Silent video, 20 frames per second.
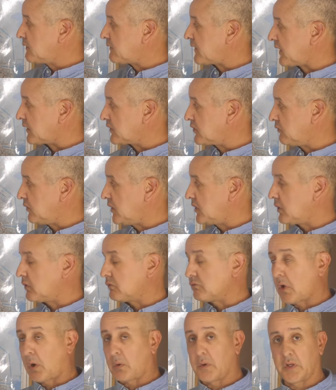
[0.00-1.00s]
factor
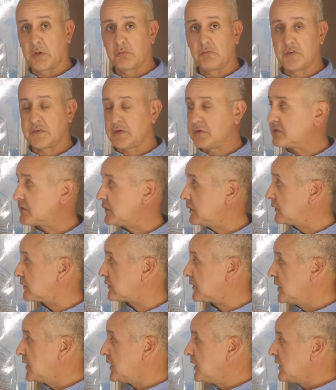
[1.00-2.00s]
in rolling resistance.
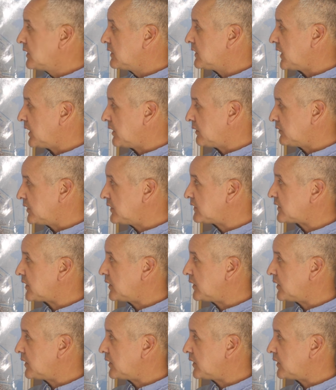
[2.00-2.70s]
Now this